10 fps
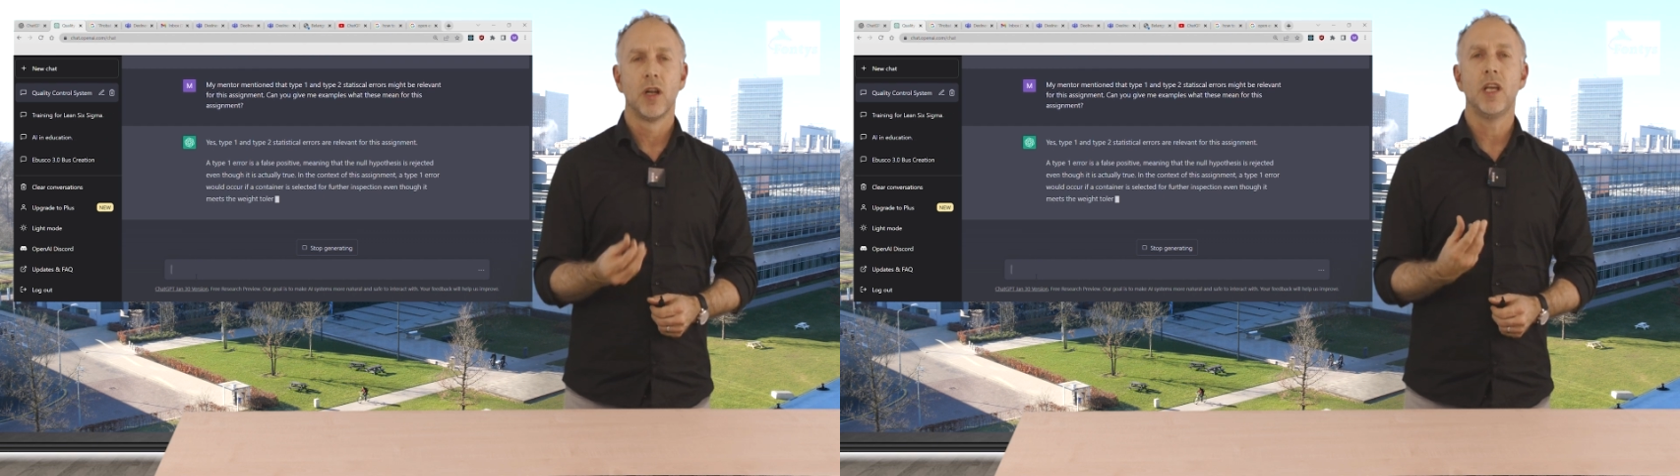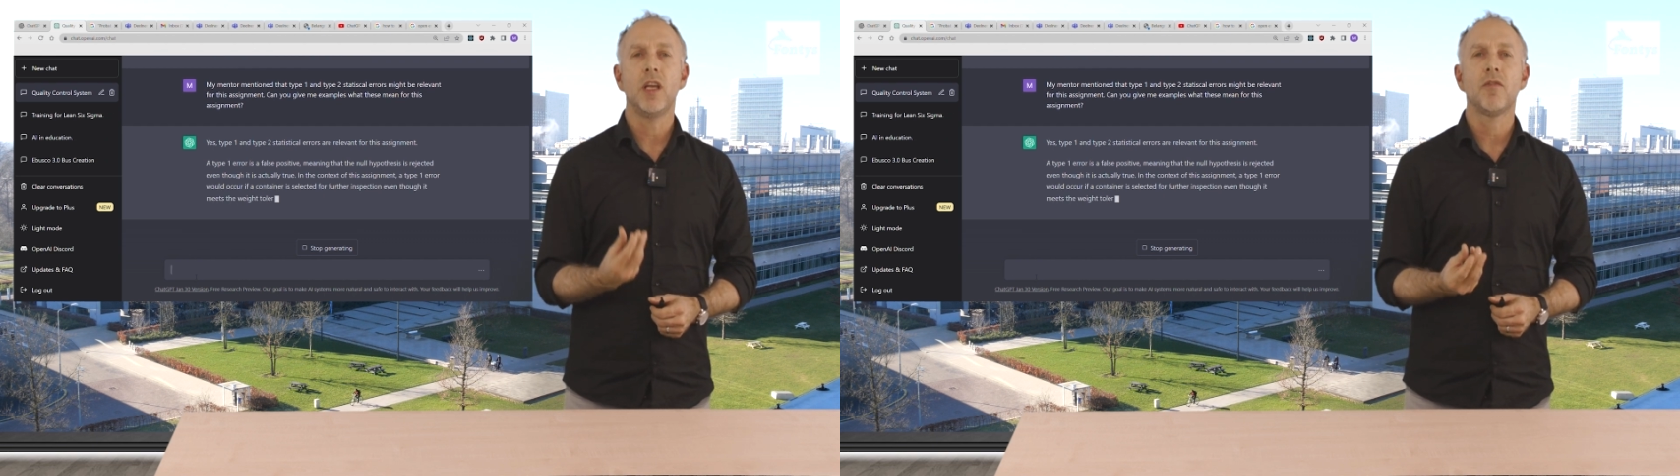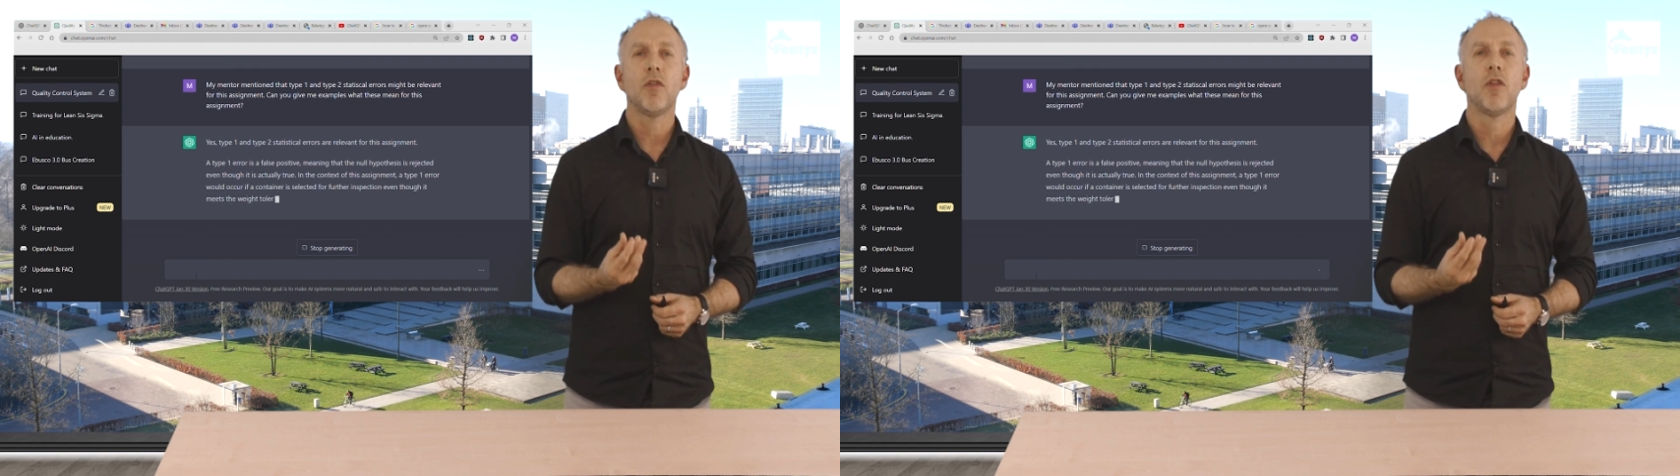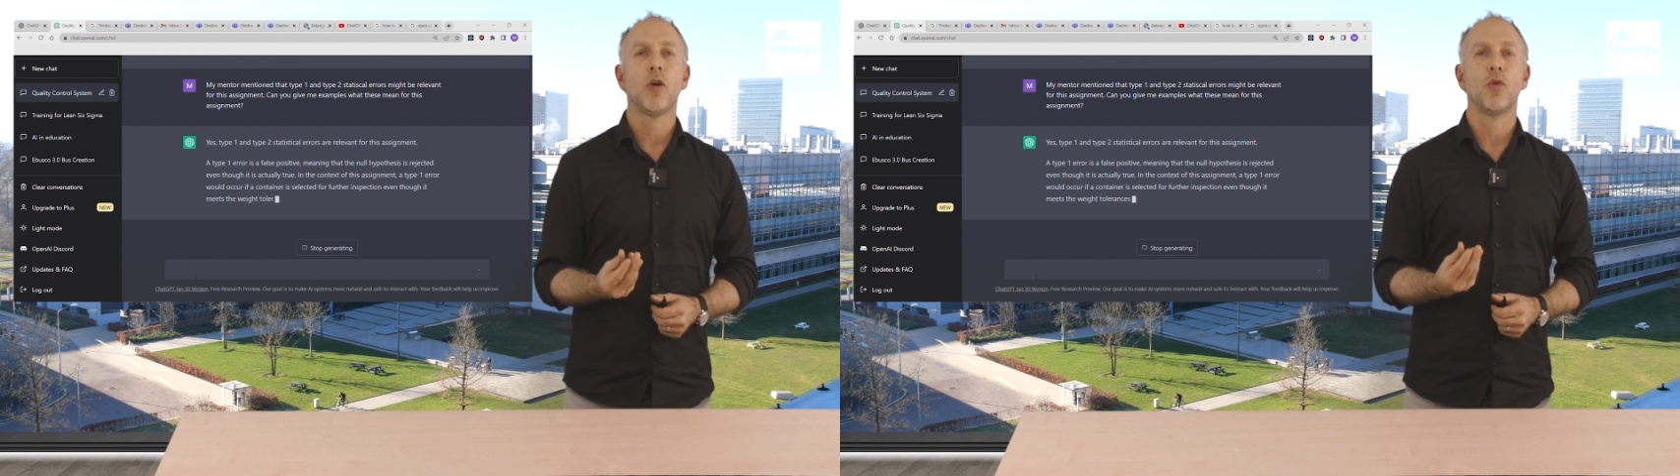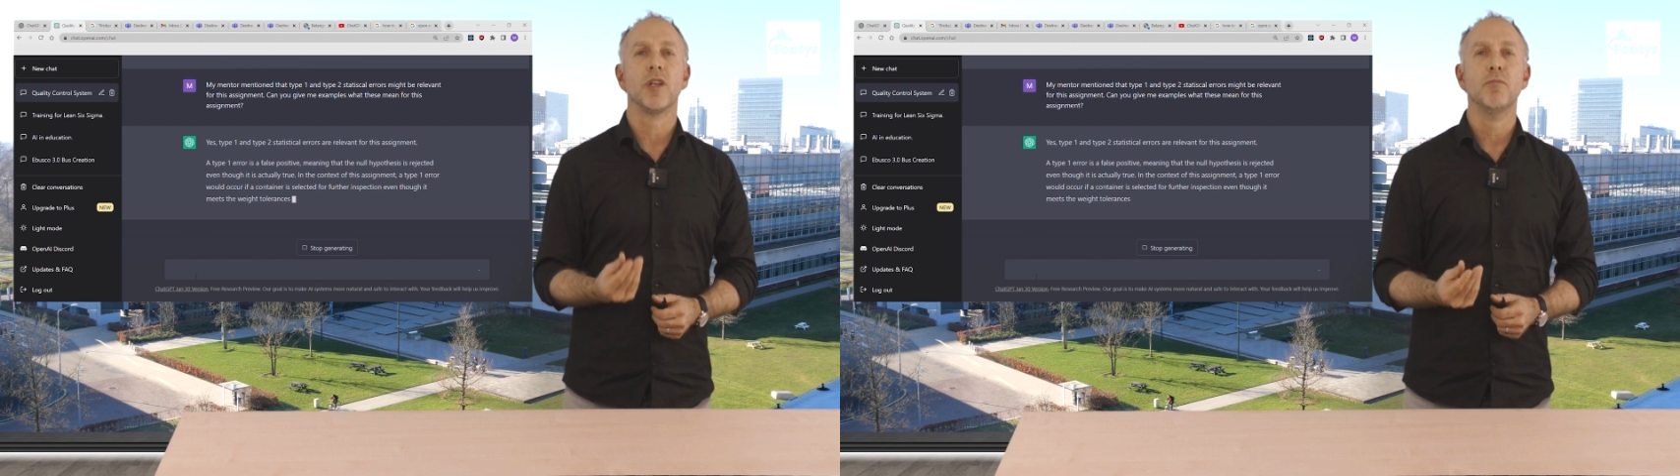even though
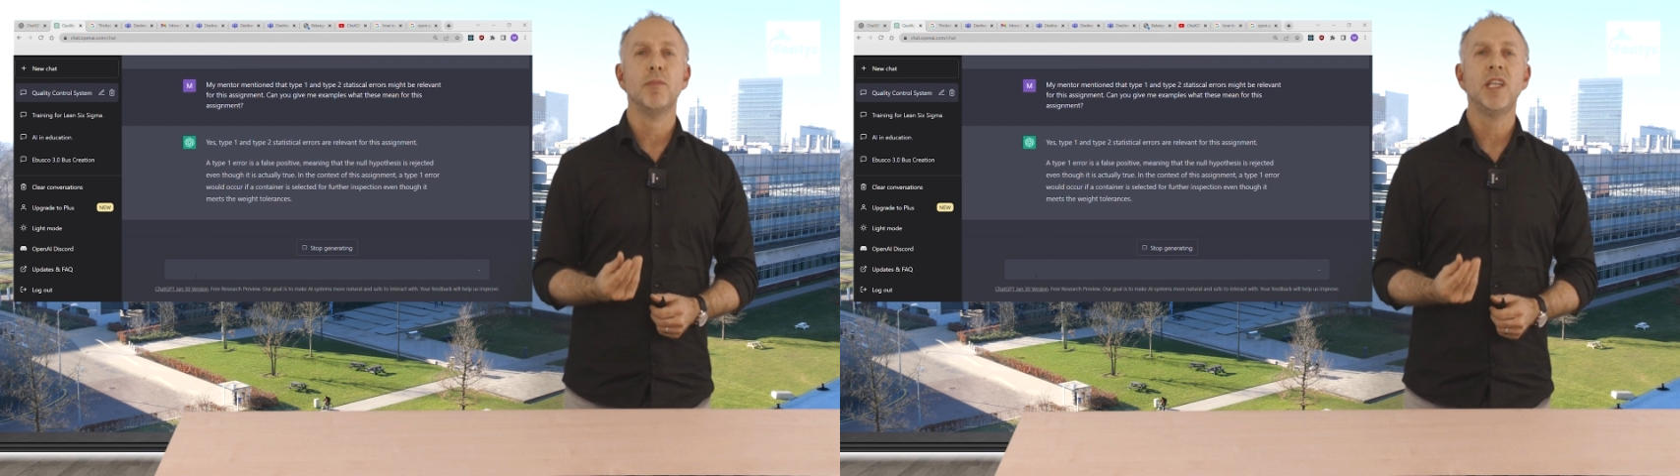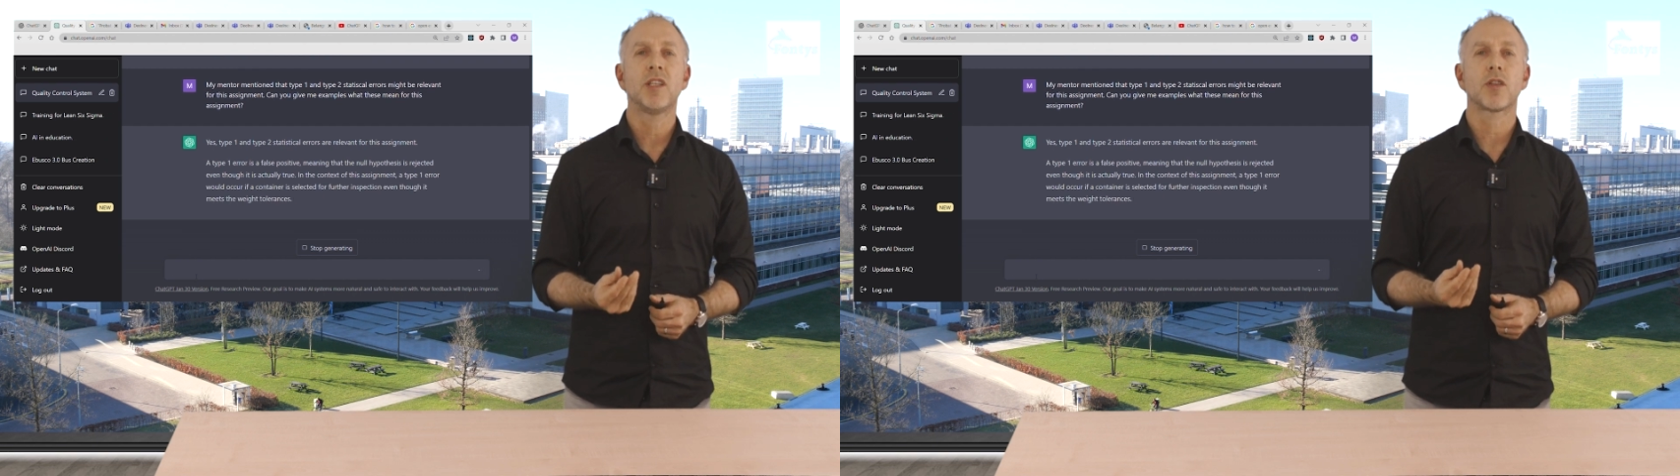it meets